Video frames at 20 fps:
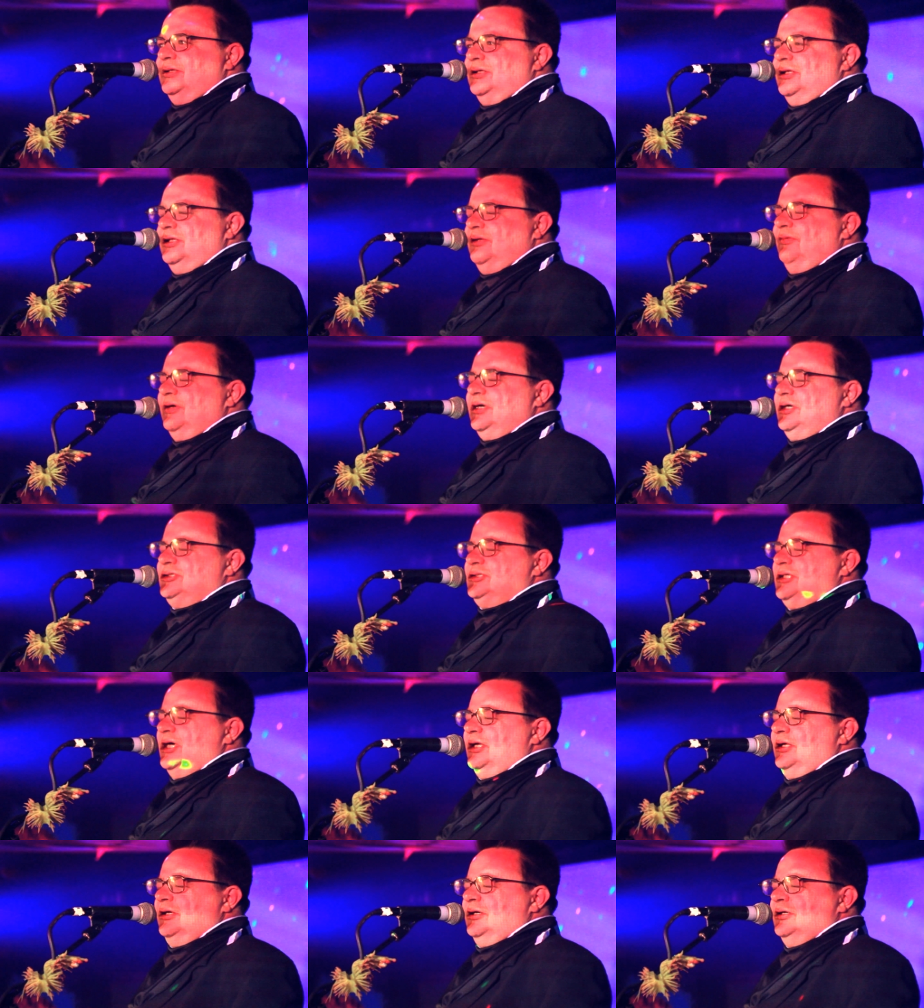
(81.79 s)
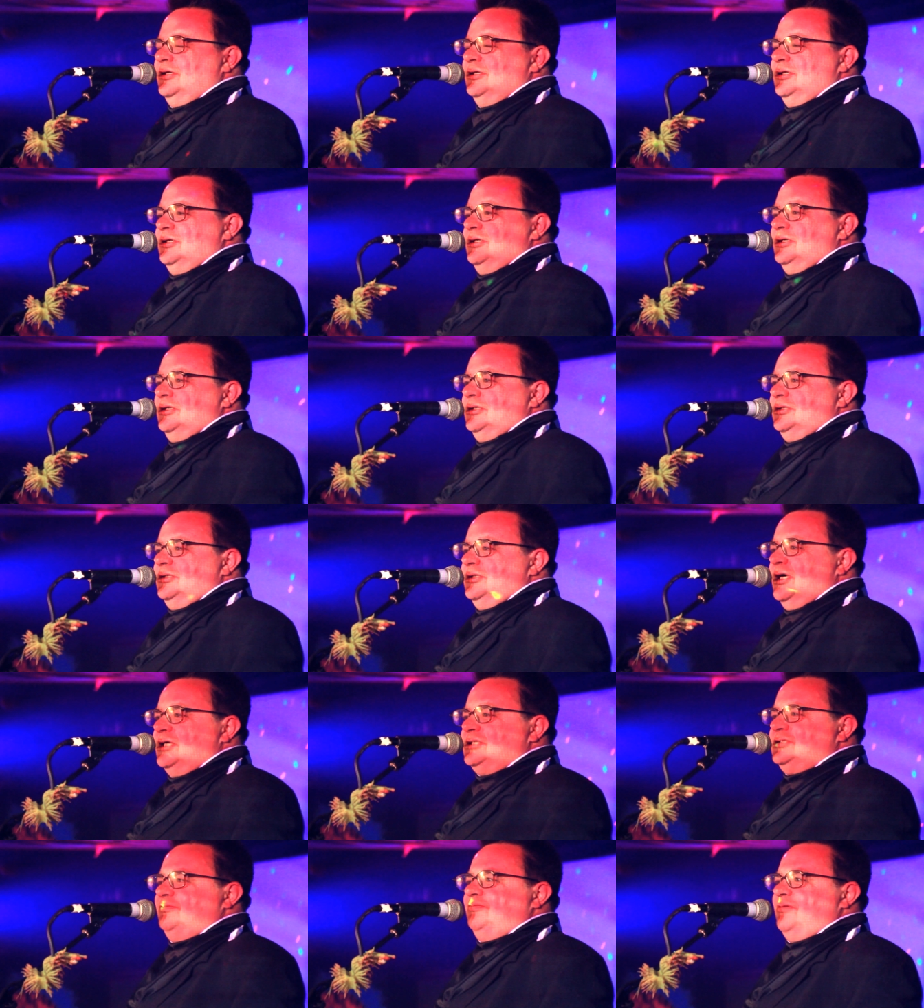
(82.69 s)
And the vicar said,
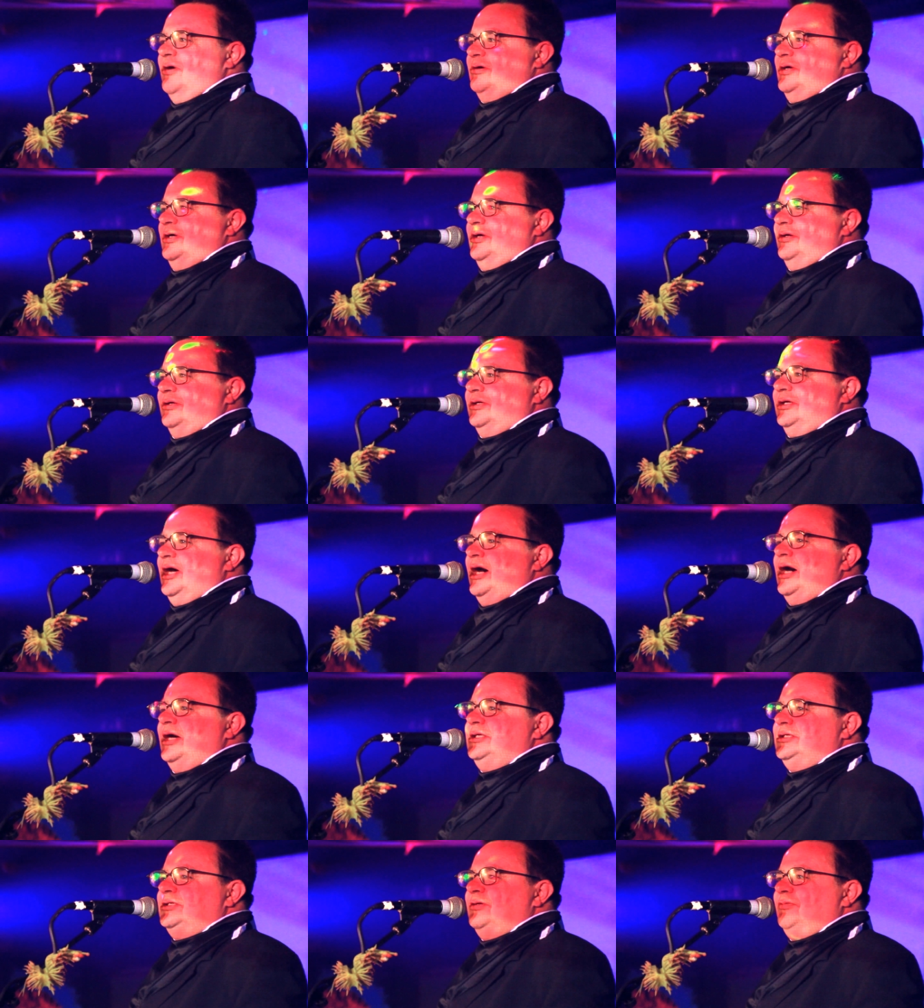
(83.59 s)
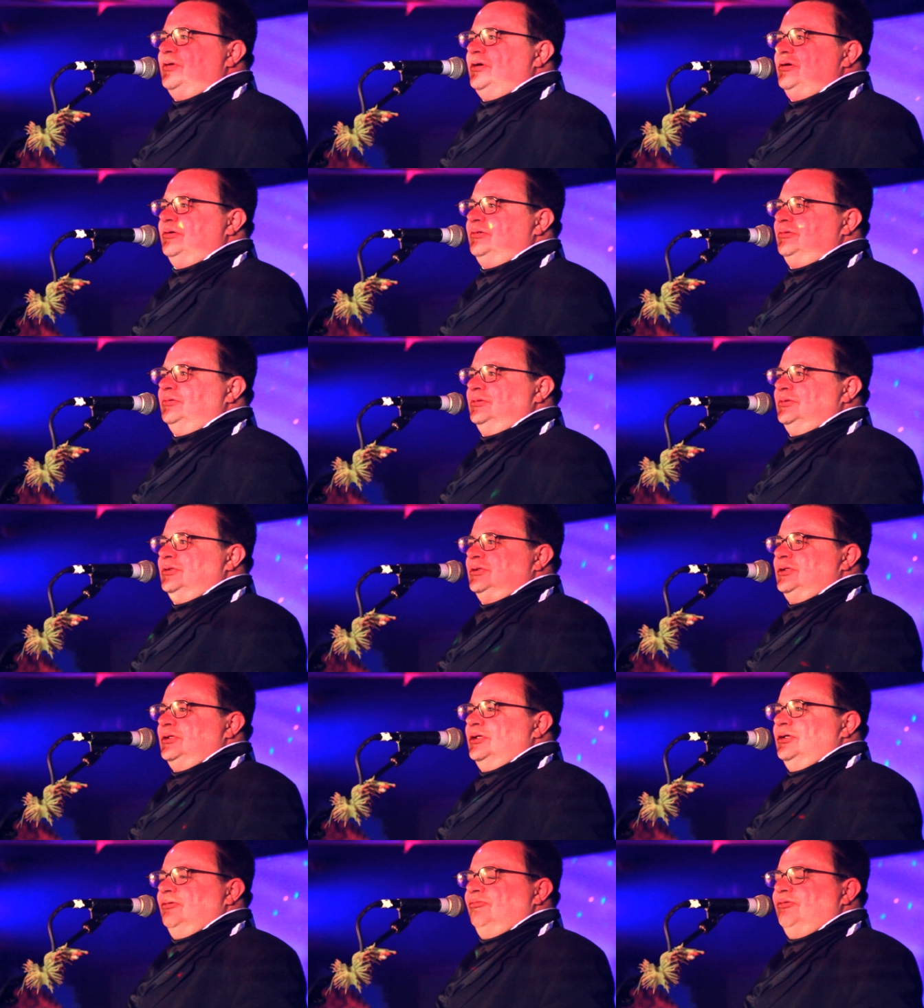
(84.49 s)
"That's very kind of you,
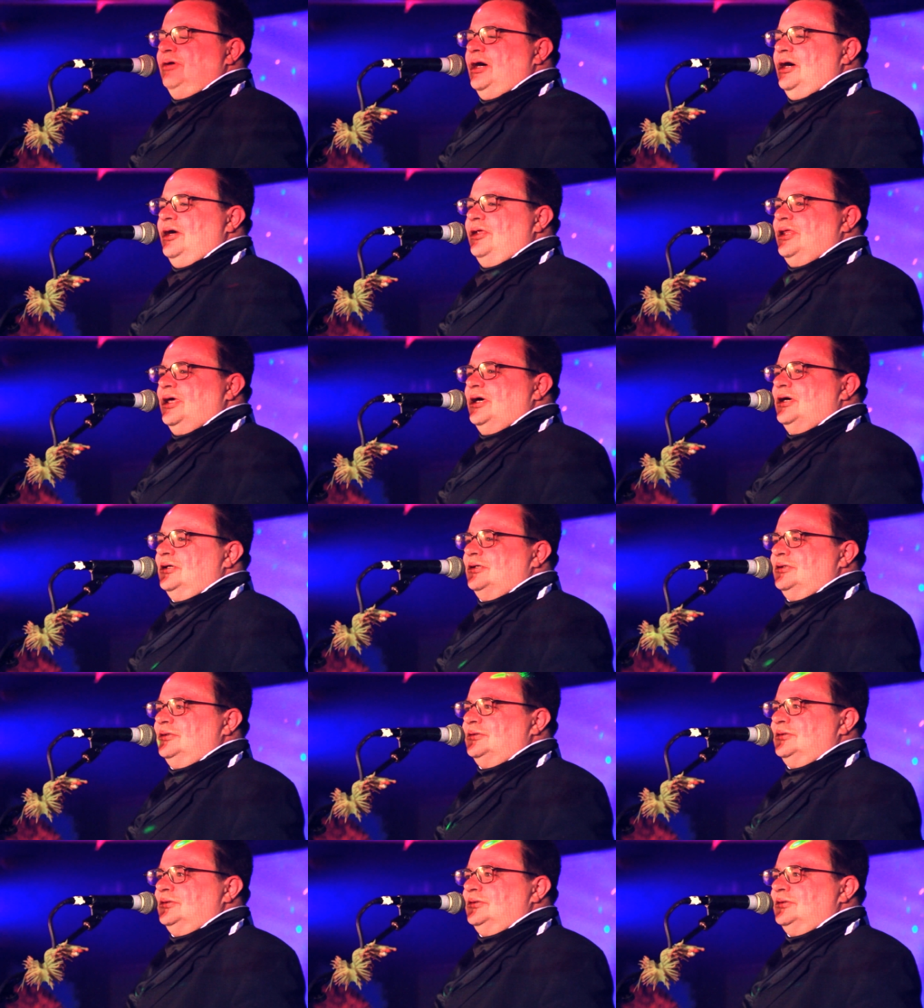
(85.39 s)
Father.